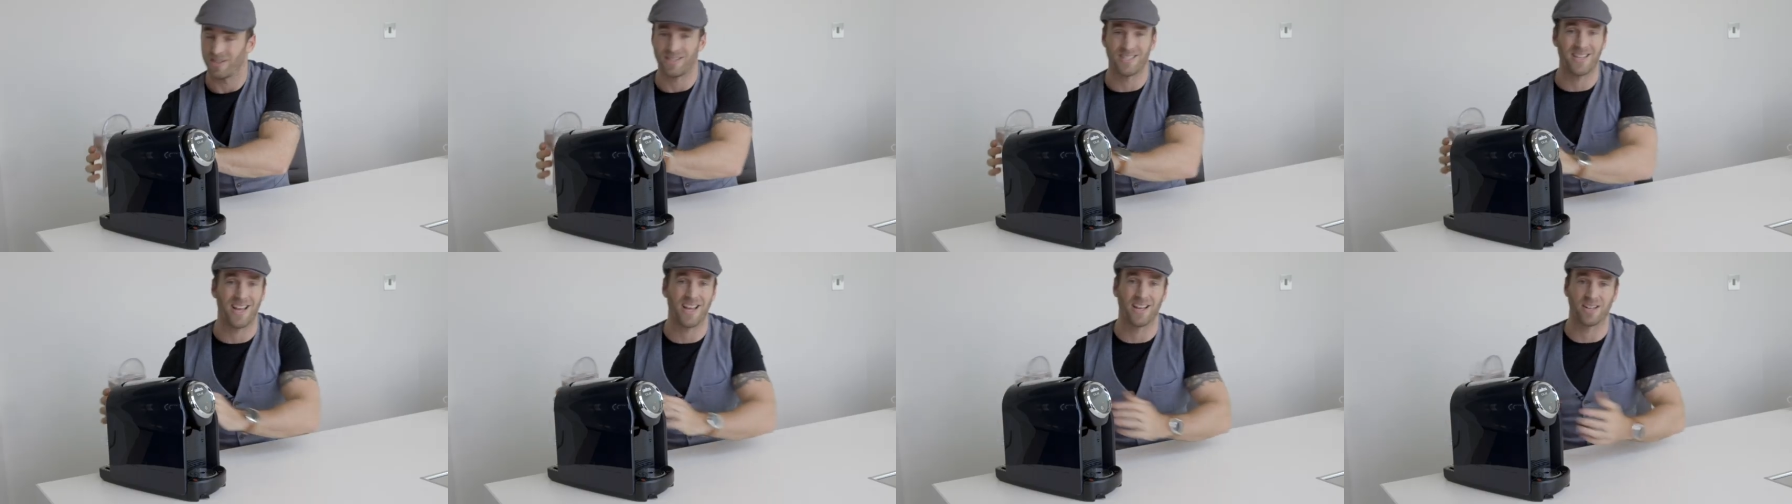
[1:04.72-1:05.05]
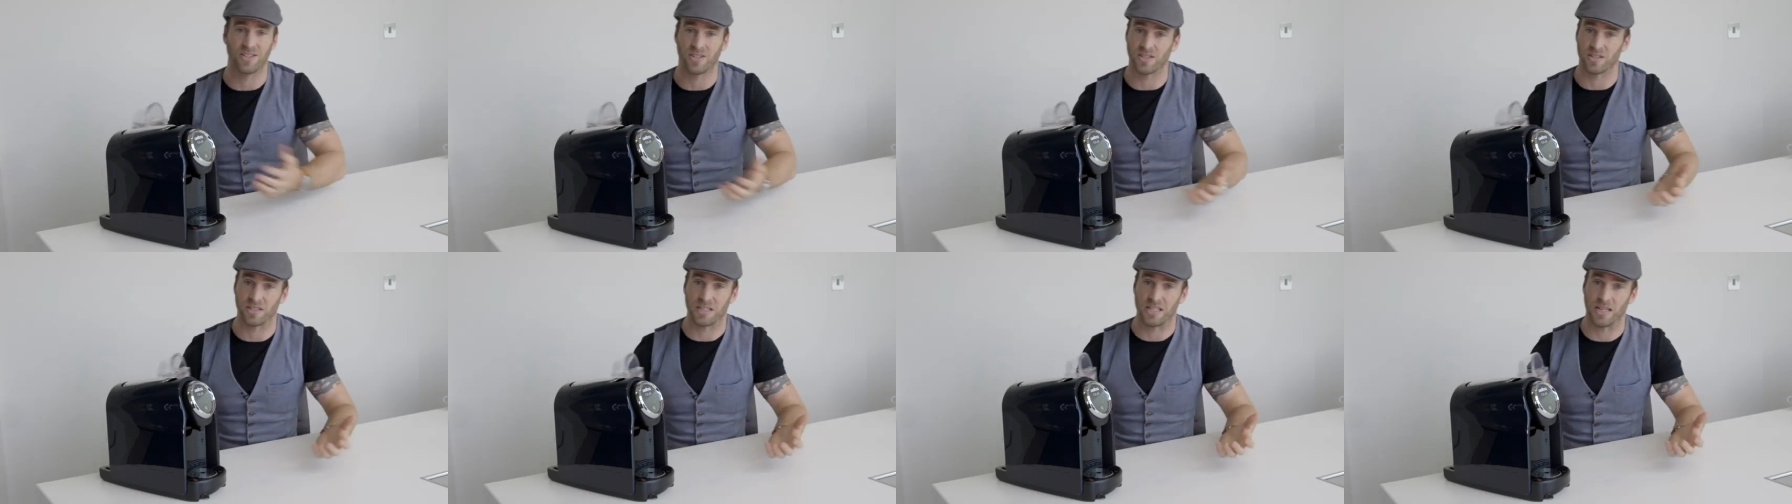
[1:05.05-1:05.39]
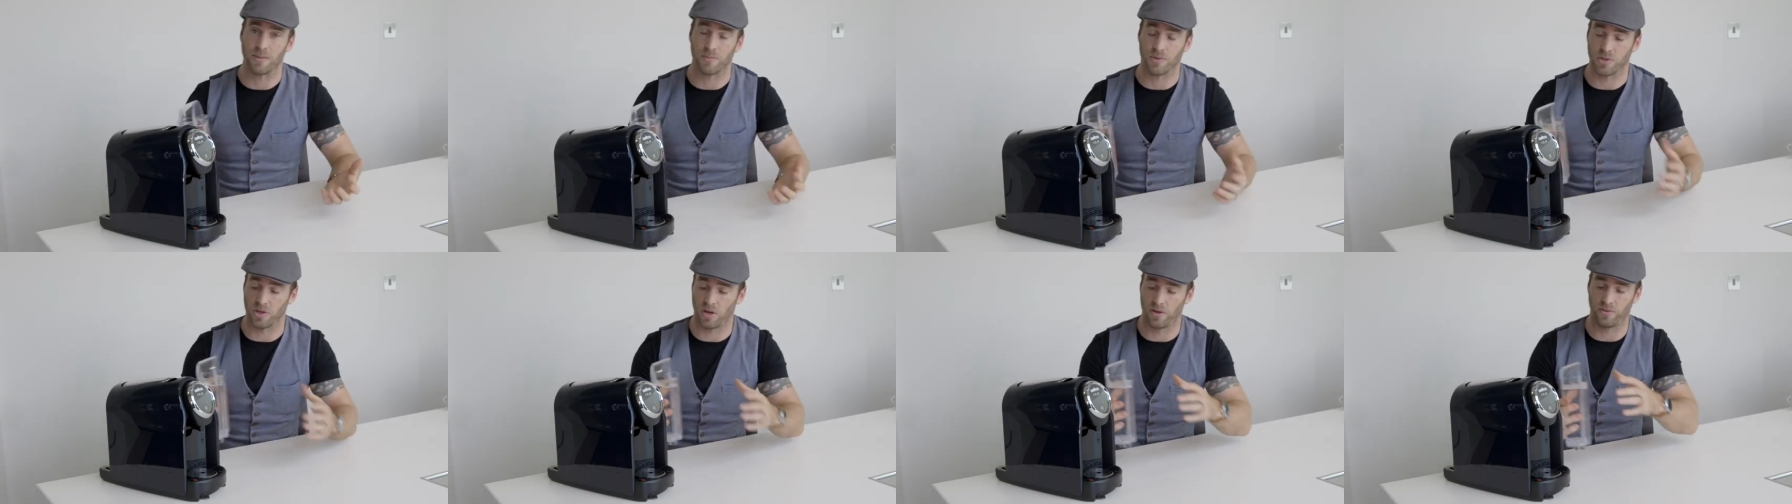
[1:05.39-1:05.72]
The tank just
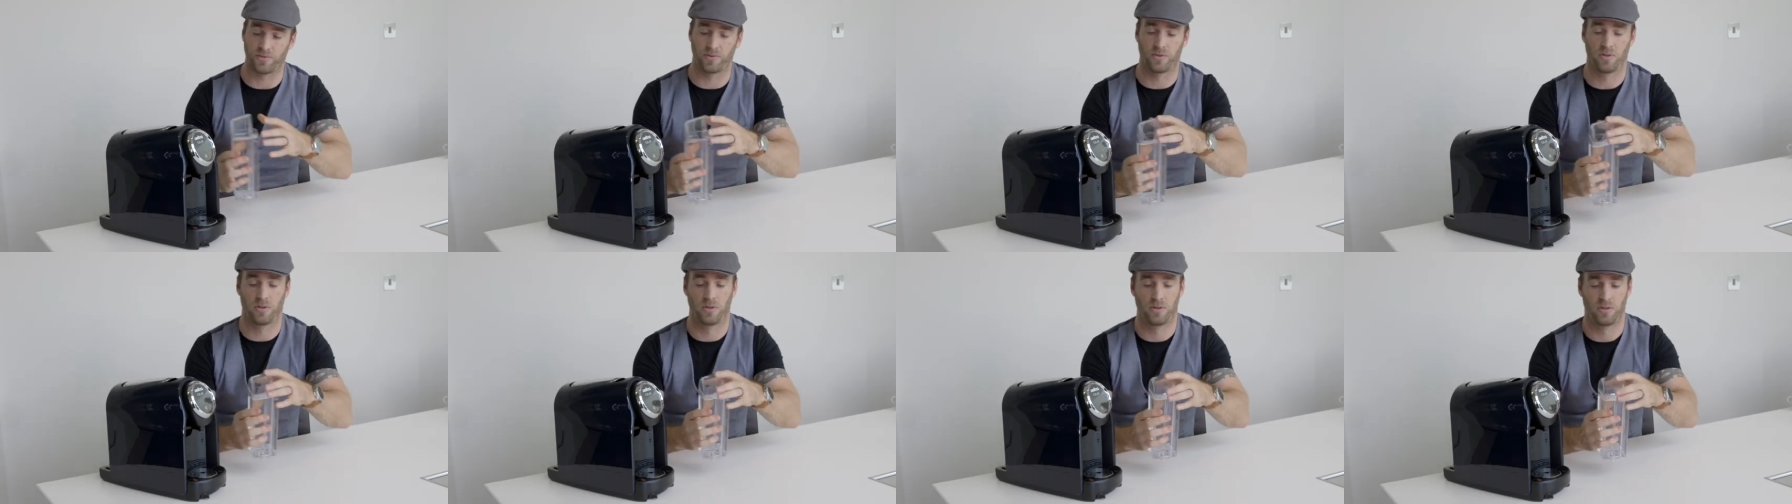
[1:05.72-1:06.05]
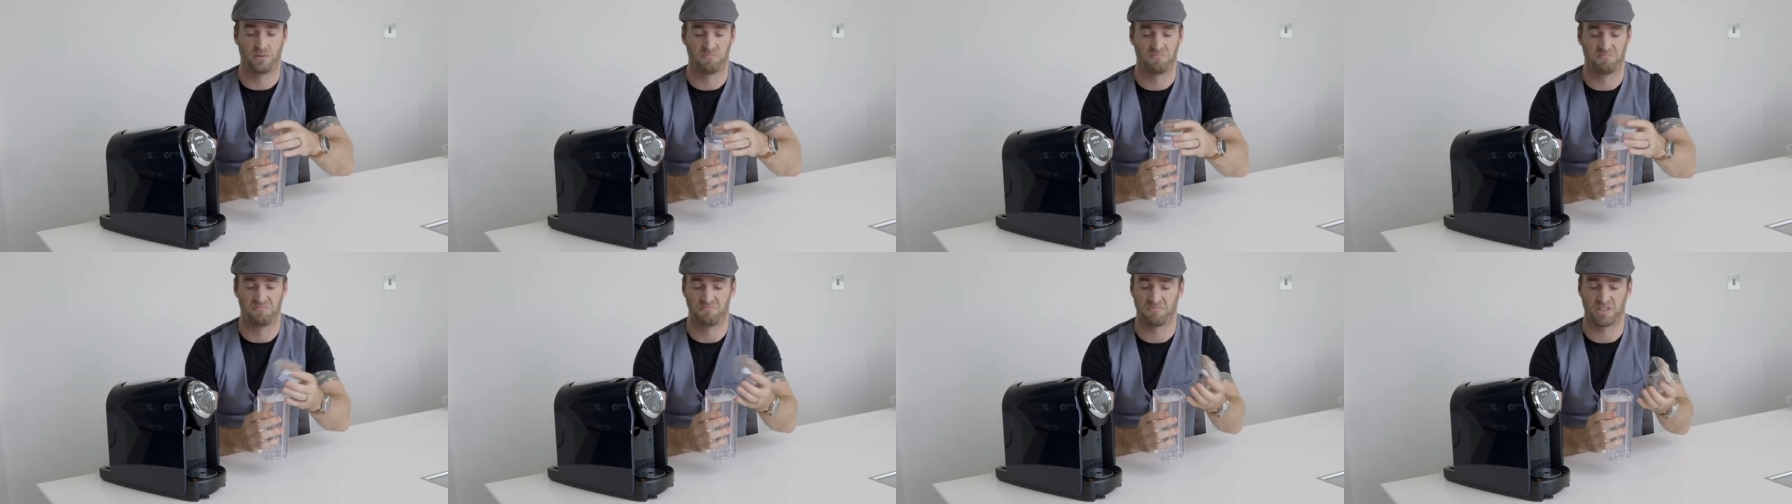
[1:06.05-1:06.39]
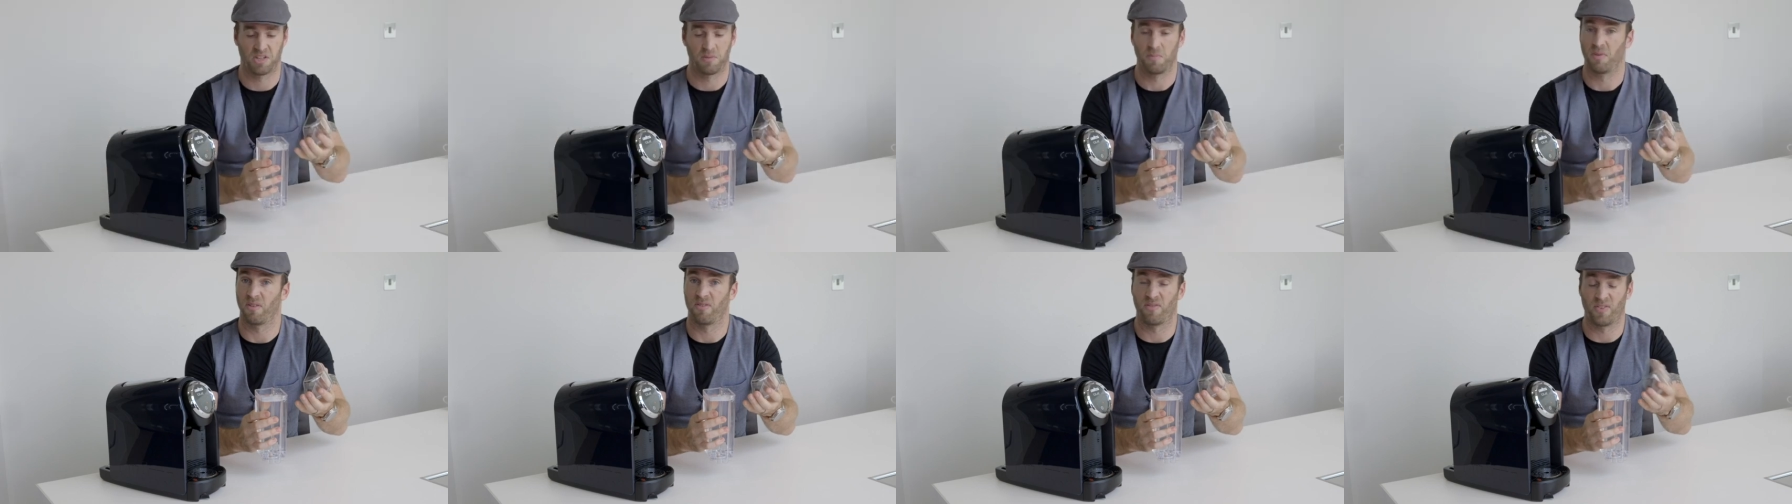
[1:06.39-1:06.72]
clips off,
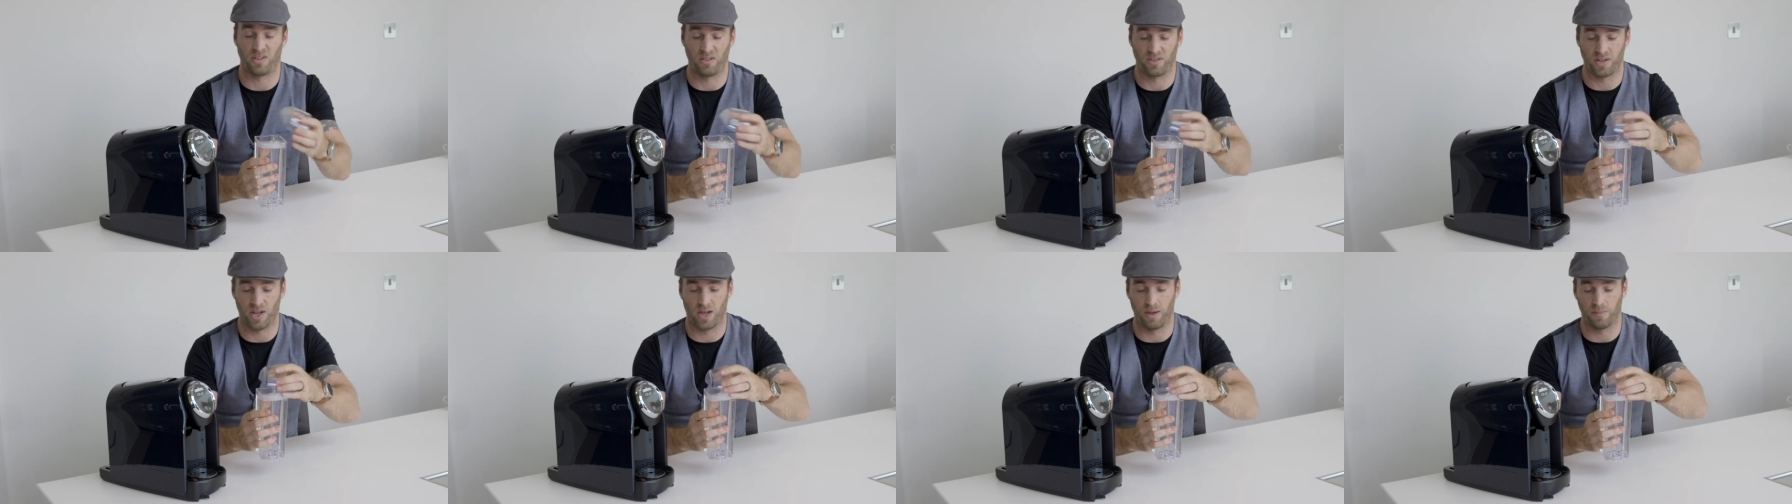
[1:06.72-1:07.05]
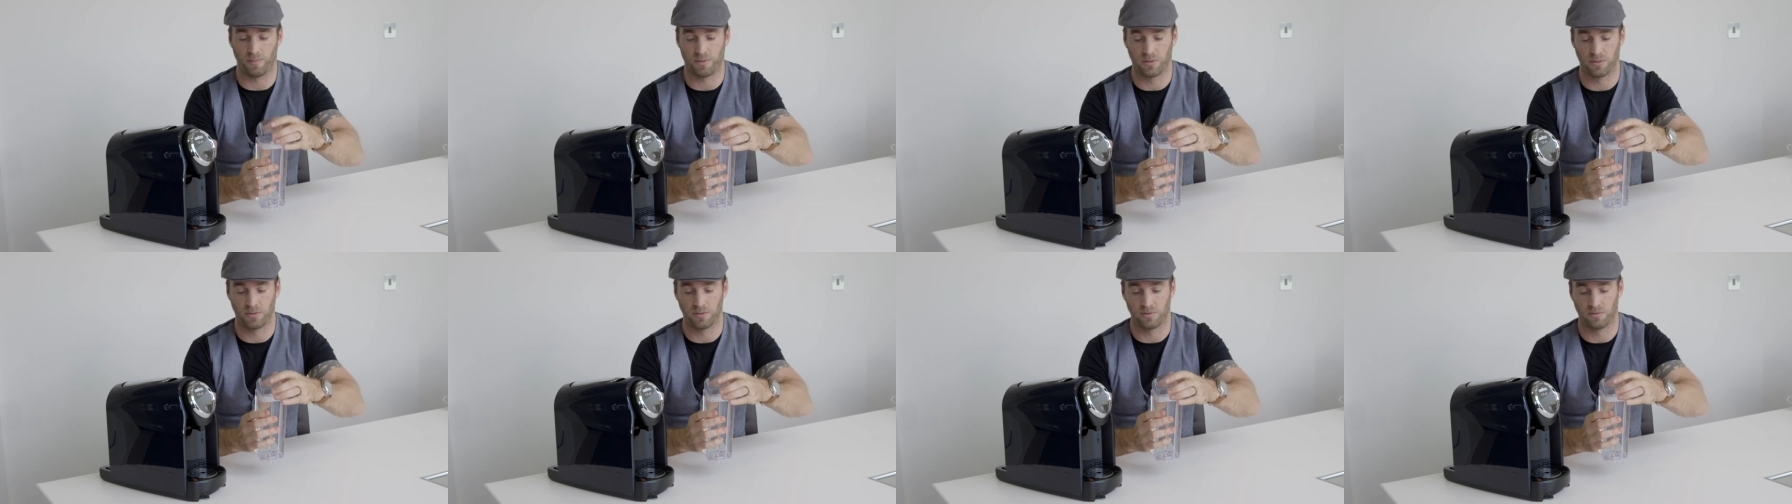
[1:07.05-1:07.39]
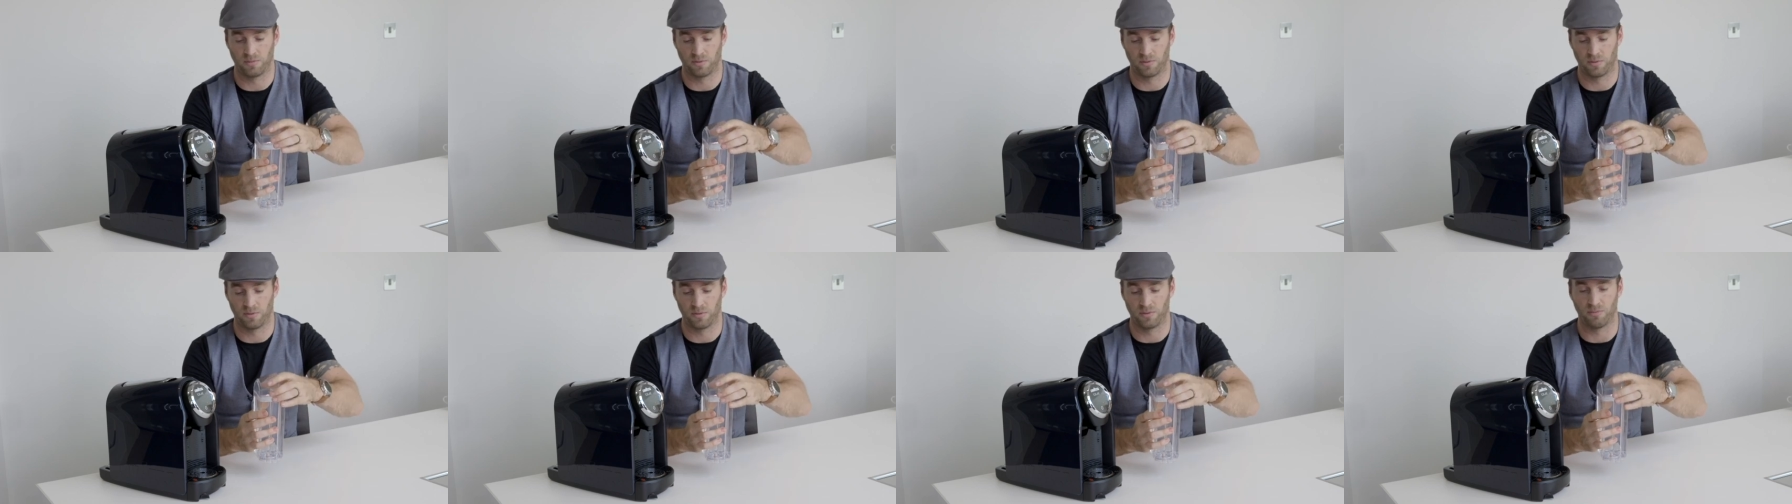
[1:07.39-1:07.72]
can be filled up,
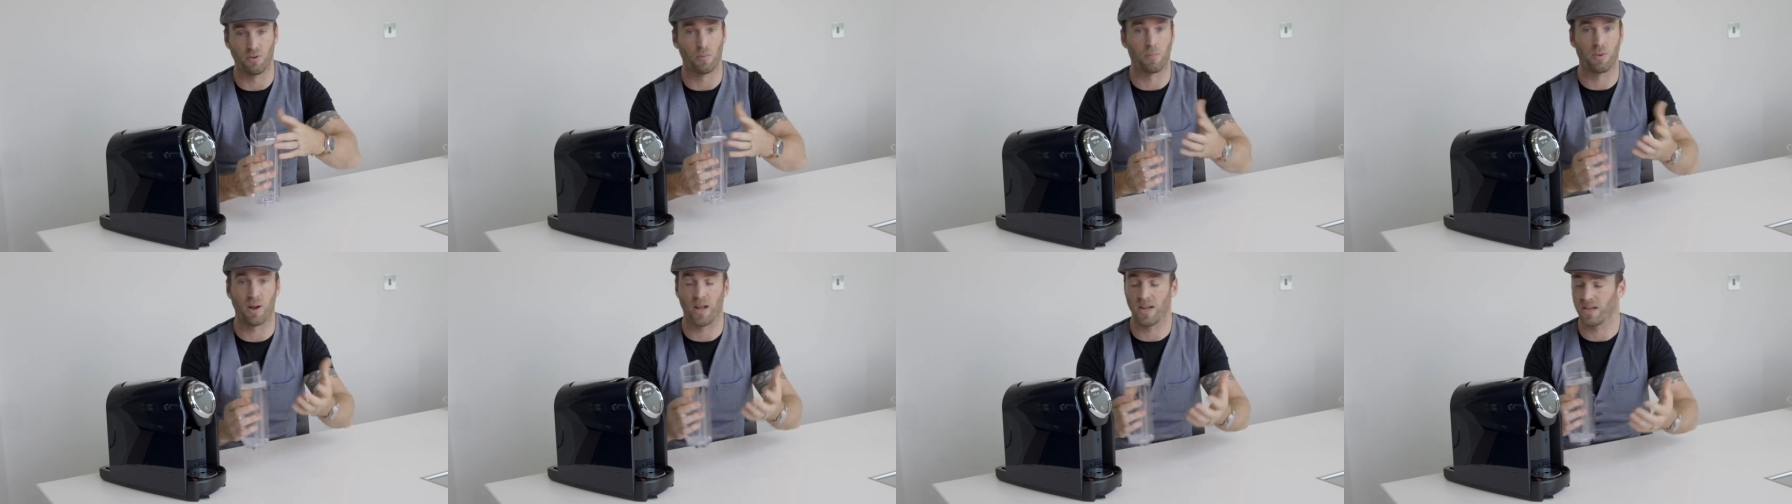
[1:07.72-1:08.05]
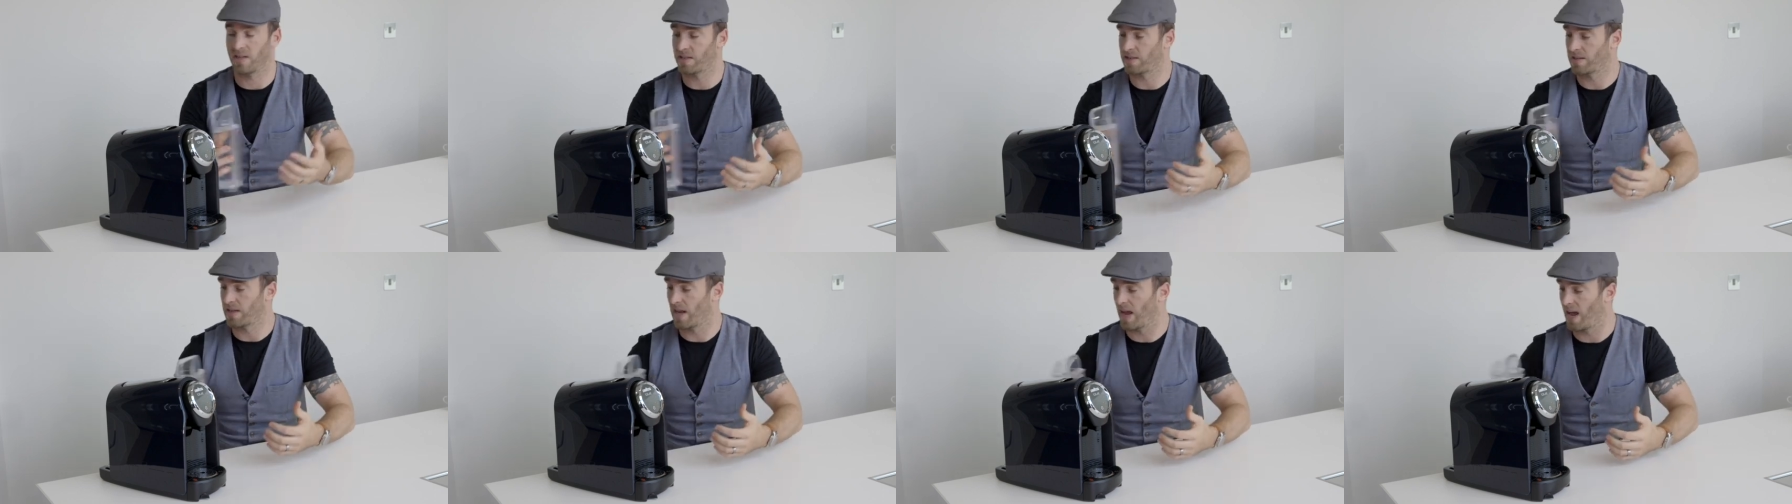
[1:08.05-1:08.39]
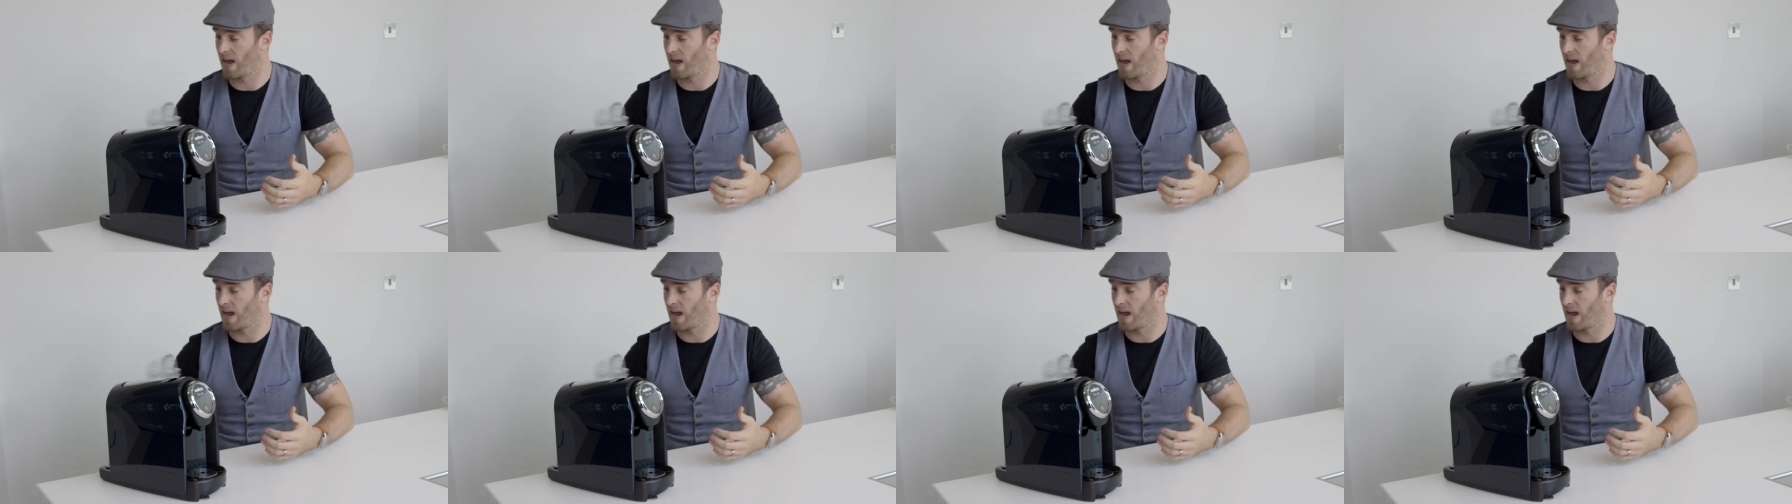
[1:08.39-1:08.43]
replaced,